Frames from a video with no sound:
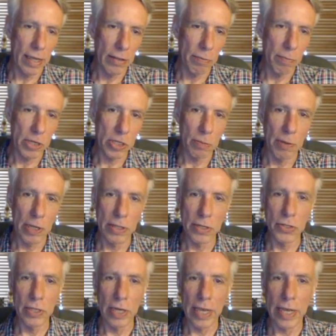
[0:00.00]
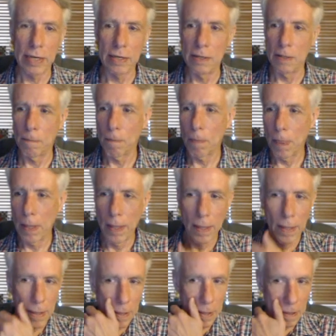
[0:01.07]
the bishop on this diagonal.
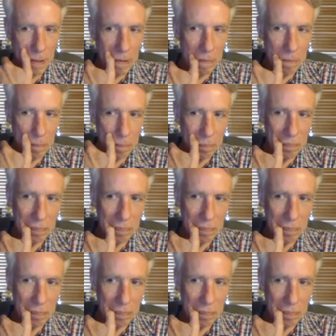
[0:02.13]
Um,